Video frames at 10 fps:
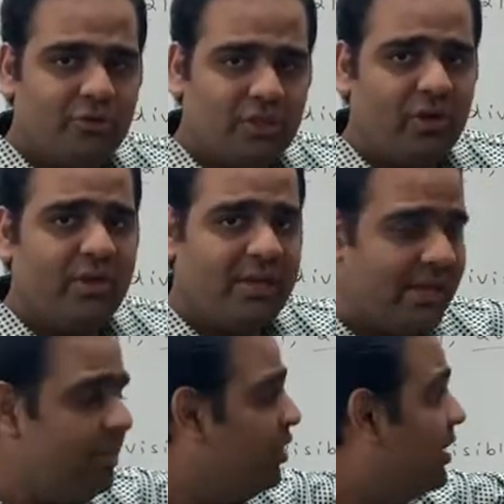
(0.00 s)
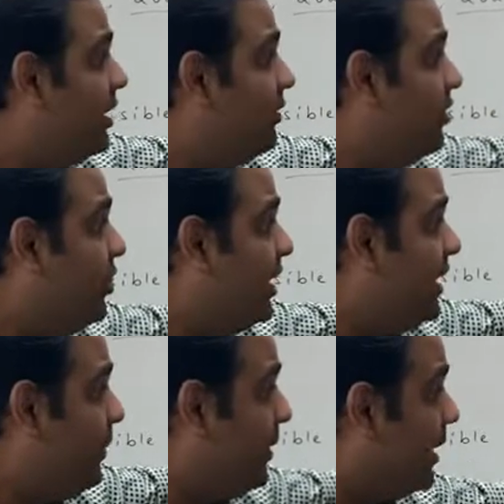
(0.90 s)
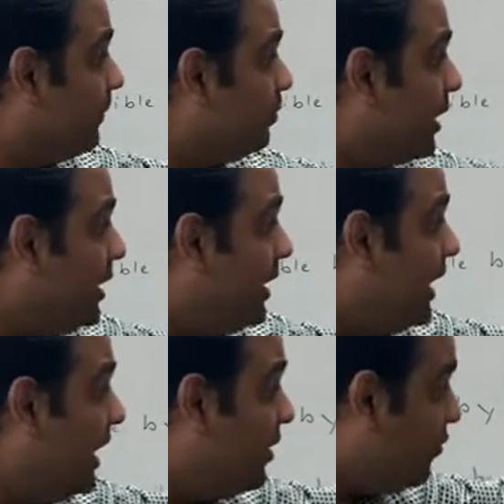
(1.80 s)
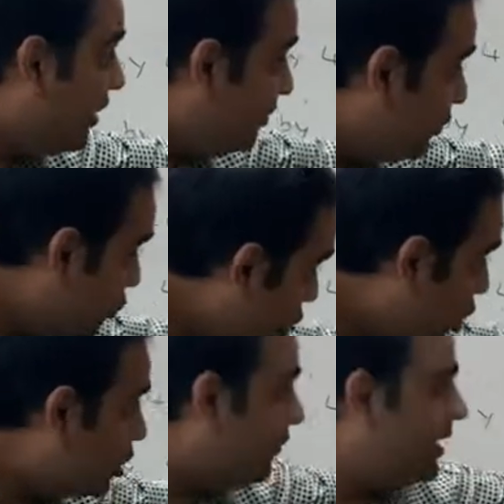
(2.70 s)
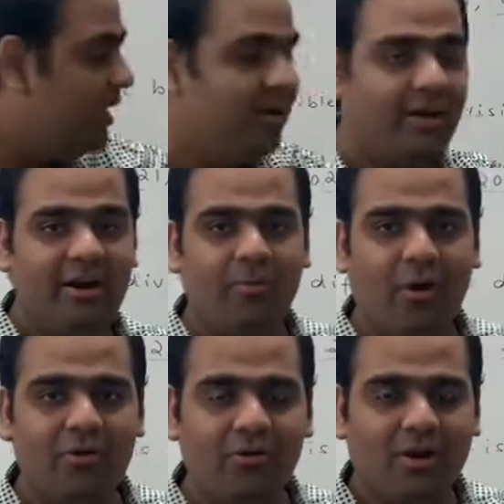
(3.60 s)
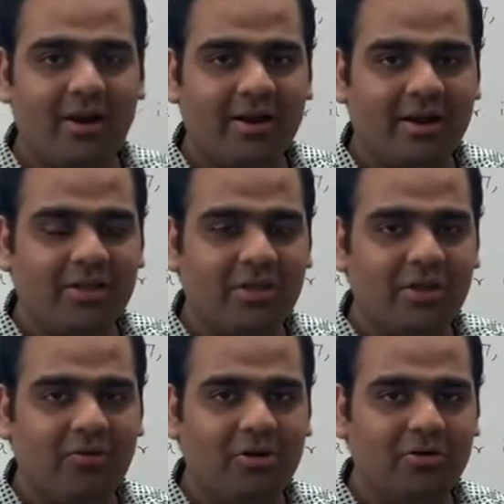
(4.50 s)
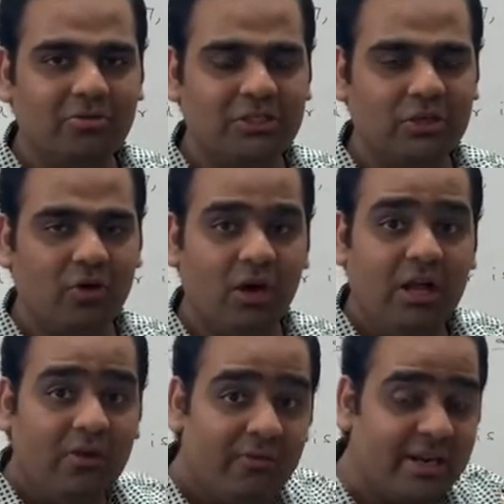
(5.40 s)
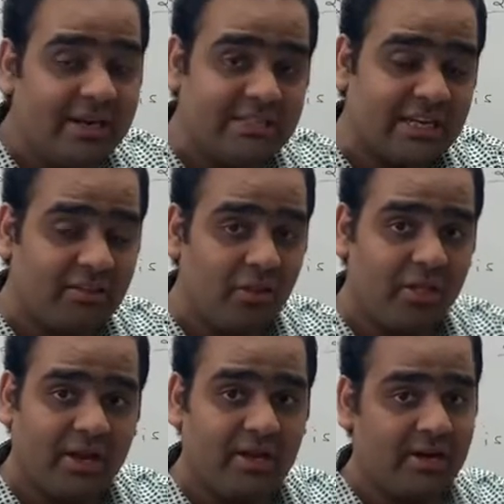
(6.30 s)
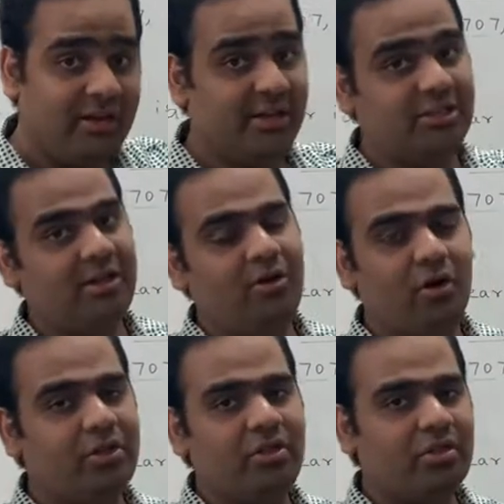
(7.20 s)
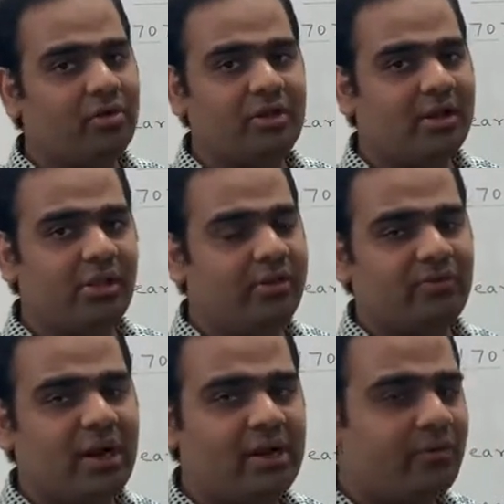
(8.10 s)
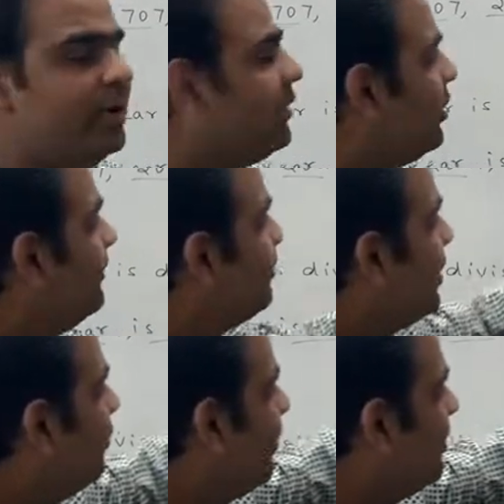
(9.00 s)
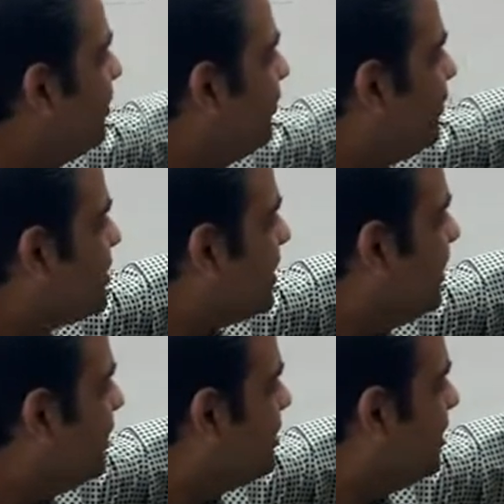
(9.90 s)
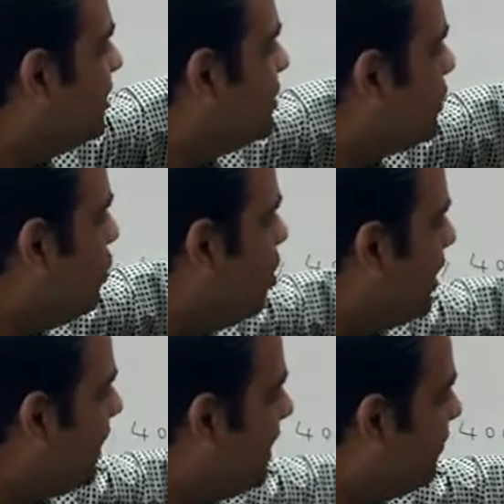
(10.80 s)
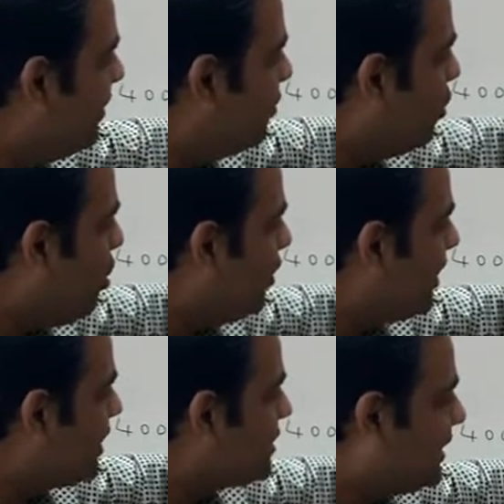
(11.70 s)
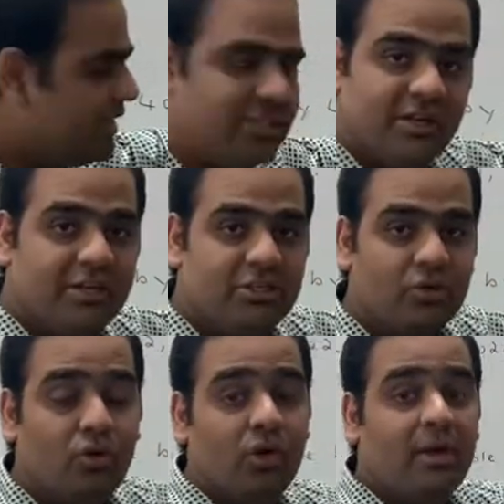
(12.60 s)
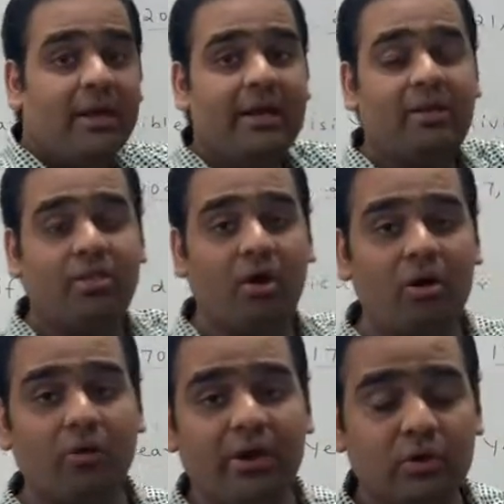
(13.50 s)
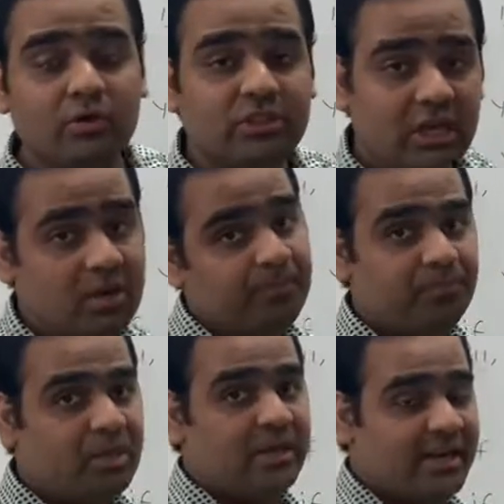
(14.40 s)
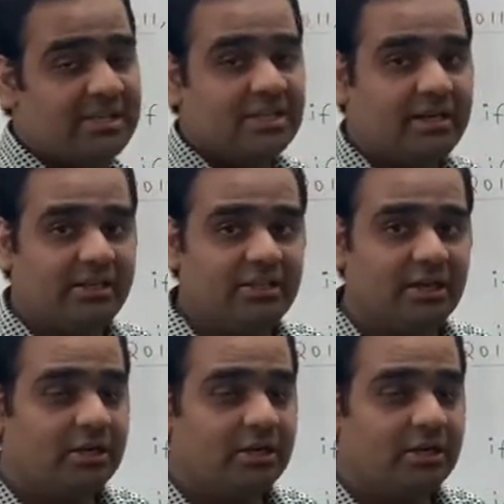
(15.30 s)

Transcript: Yes, it will say leap year. Even though 1200 modulo 100 is equal to 0, will it check the second condition? No, this is how the LCF ladder works. Once the first condition is true, even though the next condition is true, it's not going to check the next condition.